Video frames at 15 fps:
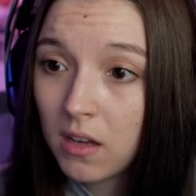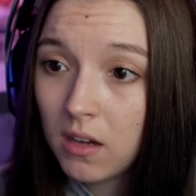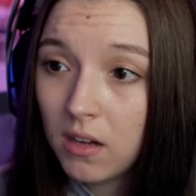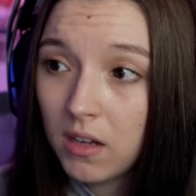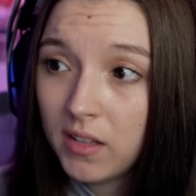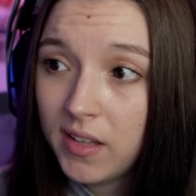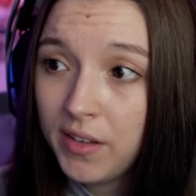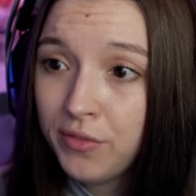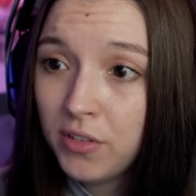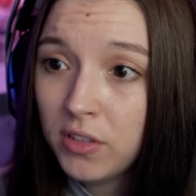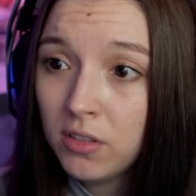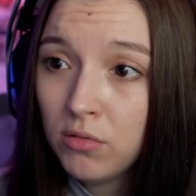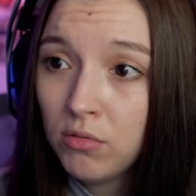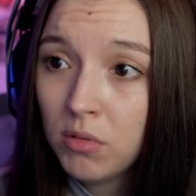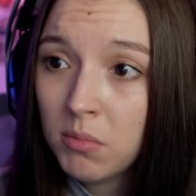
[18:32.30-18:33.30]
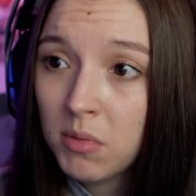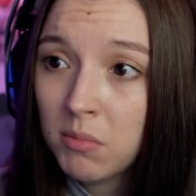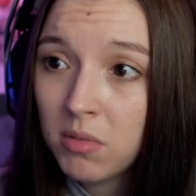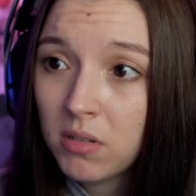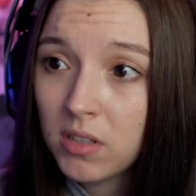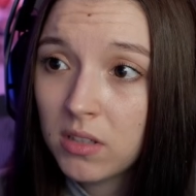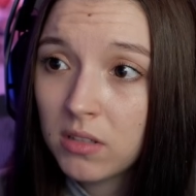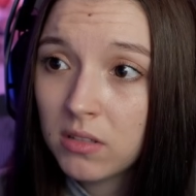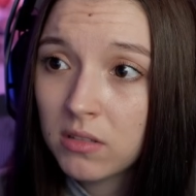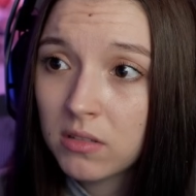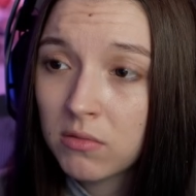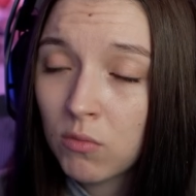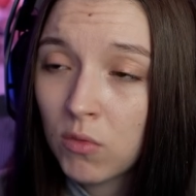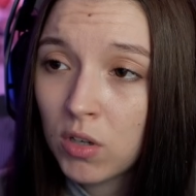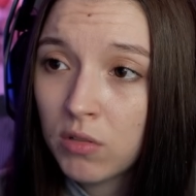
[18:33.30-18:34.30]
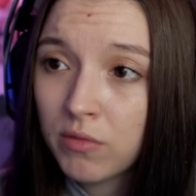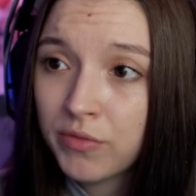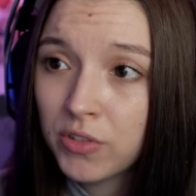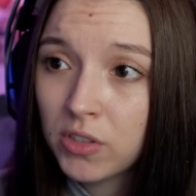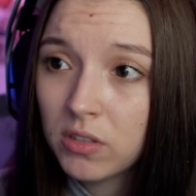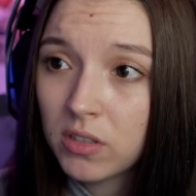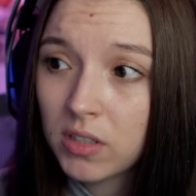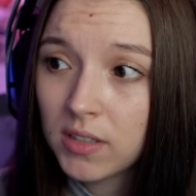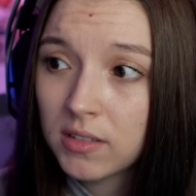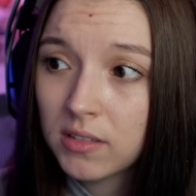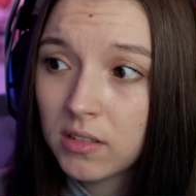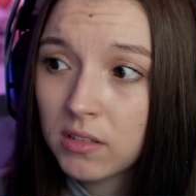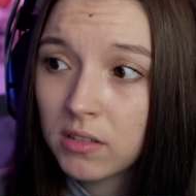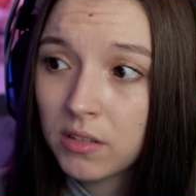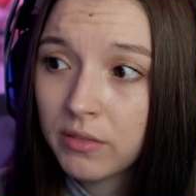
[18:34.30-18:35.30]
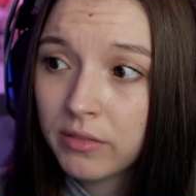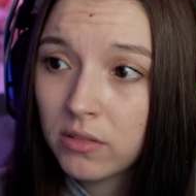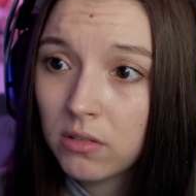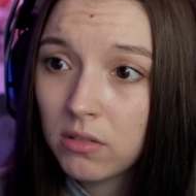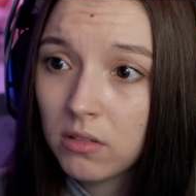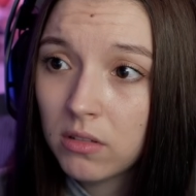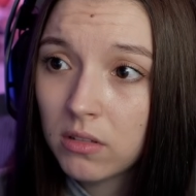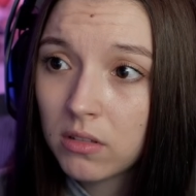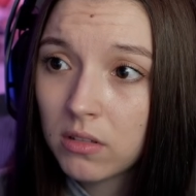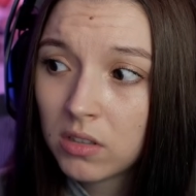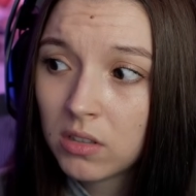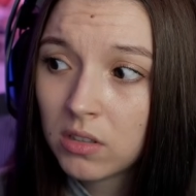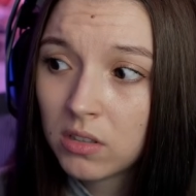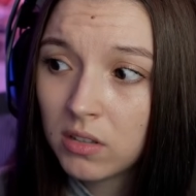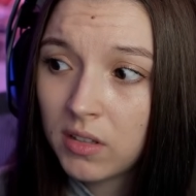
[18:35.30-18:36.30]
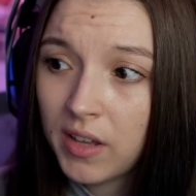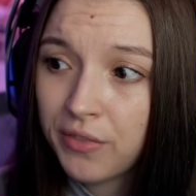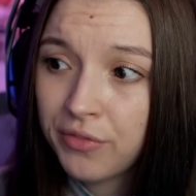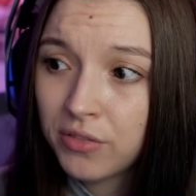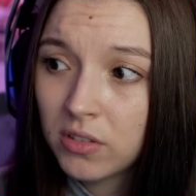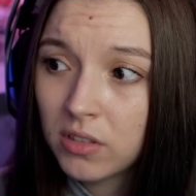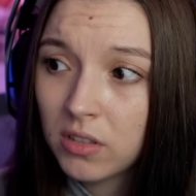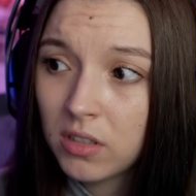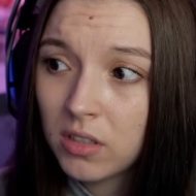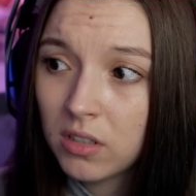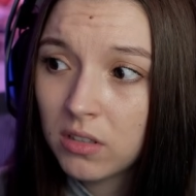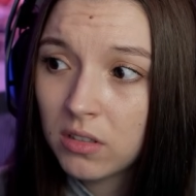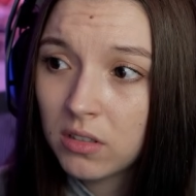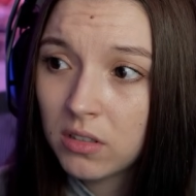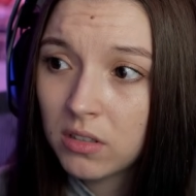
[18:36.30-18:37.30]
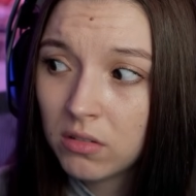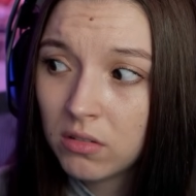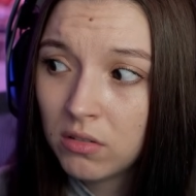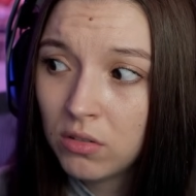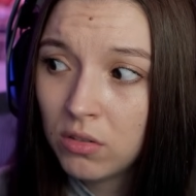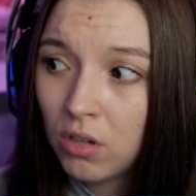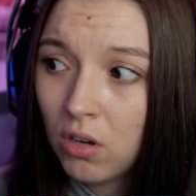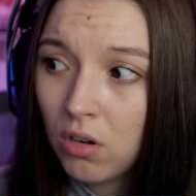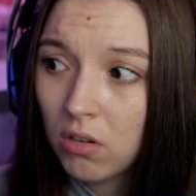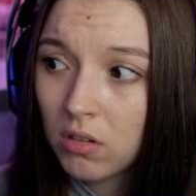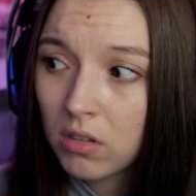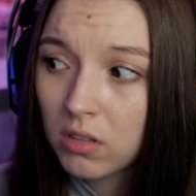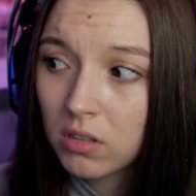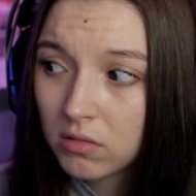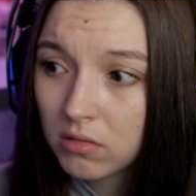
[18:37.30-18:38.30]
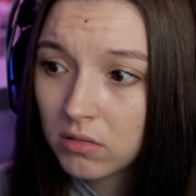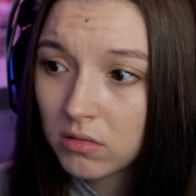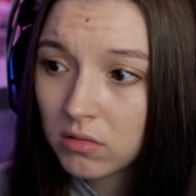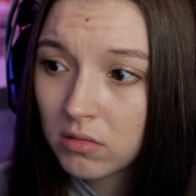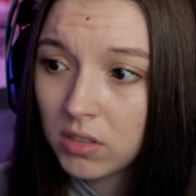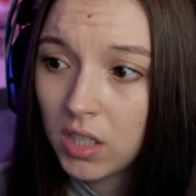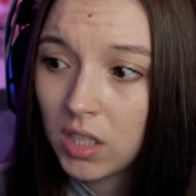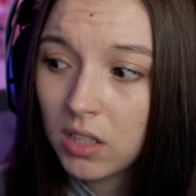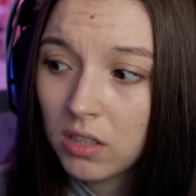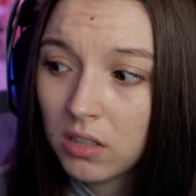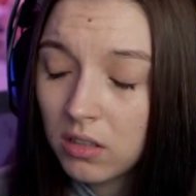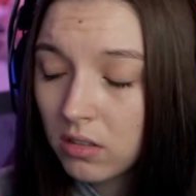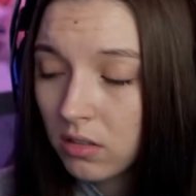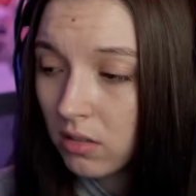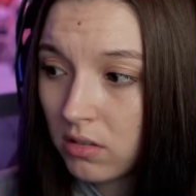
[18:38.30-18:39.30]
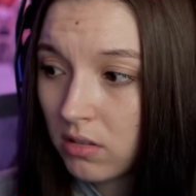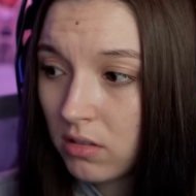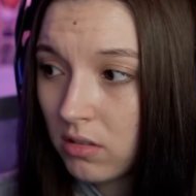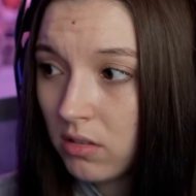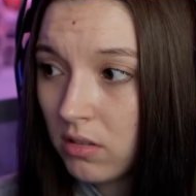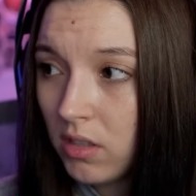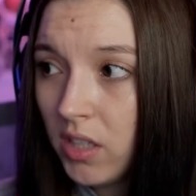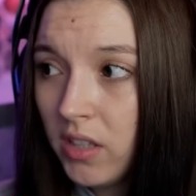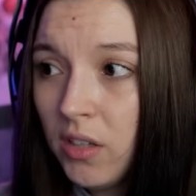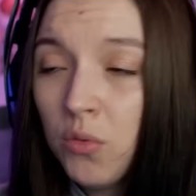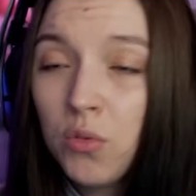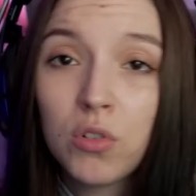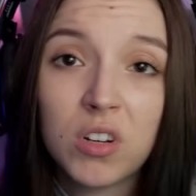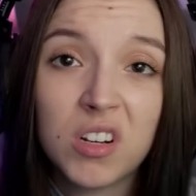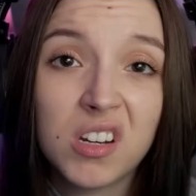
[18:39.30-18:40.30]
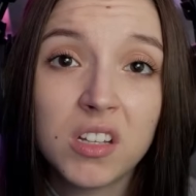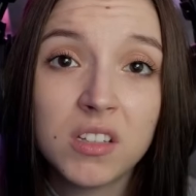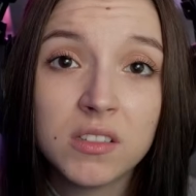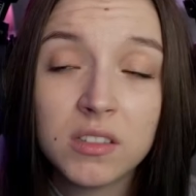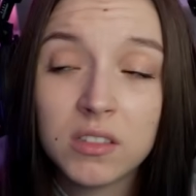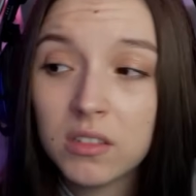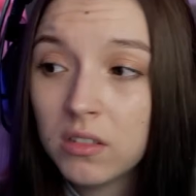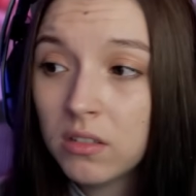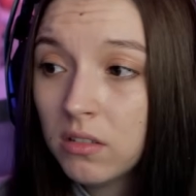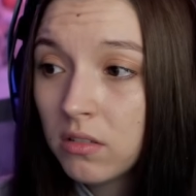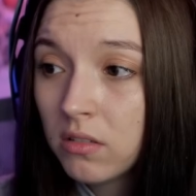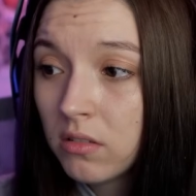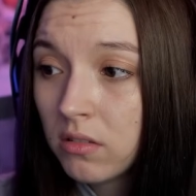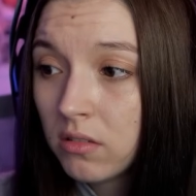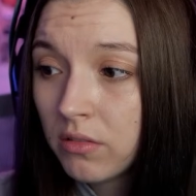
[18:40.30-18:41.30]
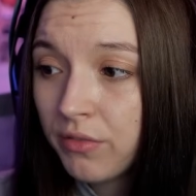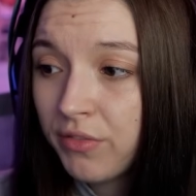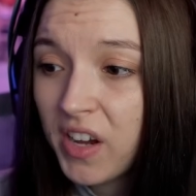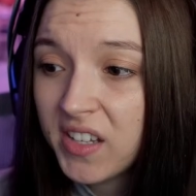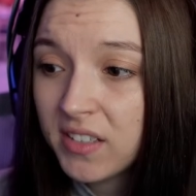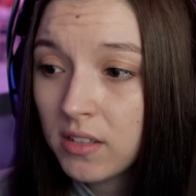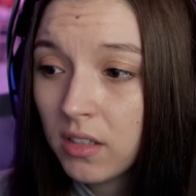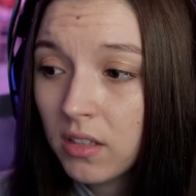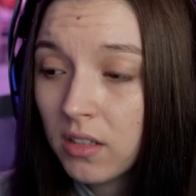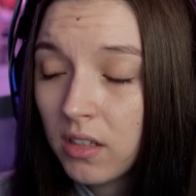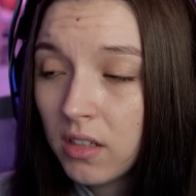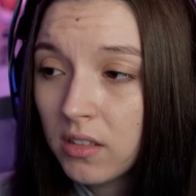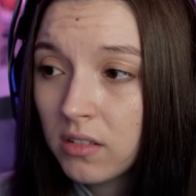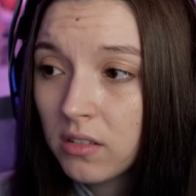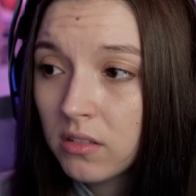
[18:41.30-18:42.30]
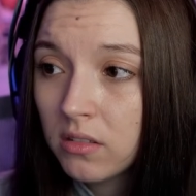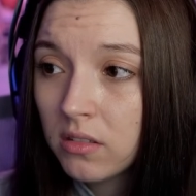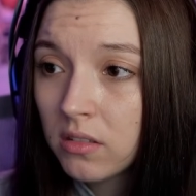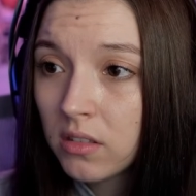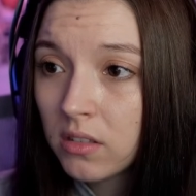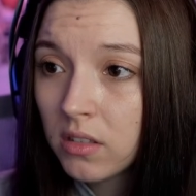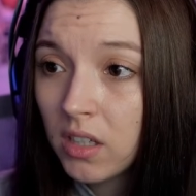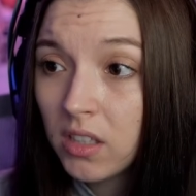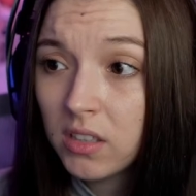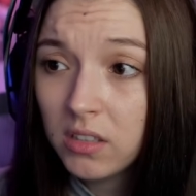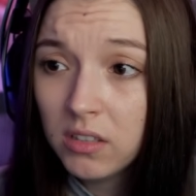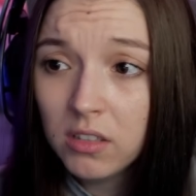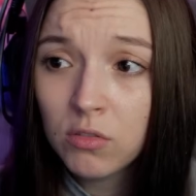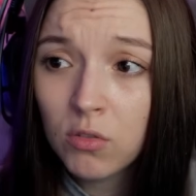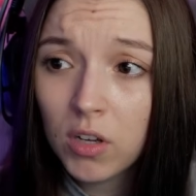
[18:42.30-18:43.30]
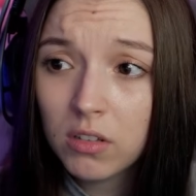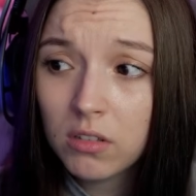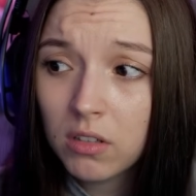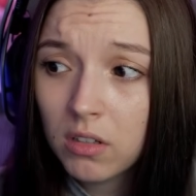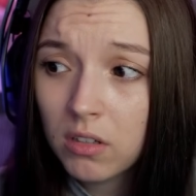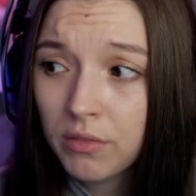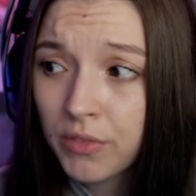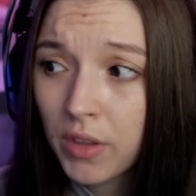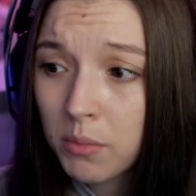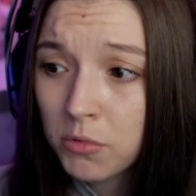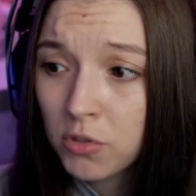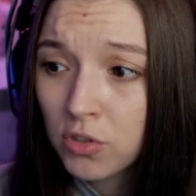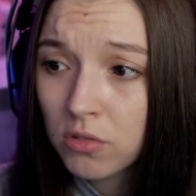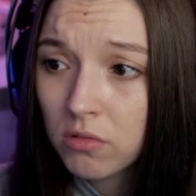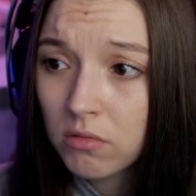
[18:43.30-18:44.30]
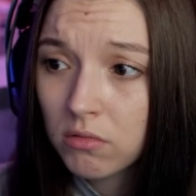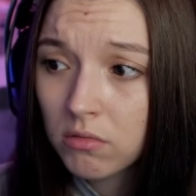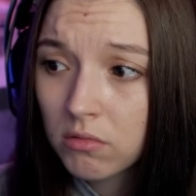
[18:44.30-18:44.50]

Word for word: I definitely do remember that in one of the Resident Evil, definitely a dog thingy. And they were crazy, fast and crazy. And they did quite a lot of damage too.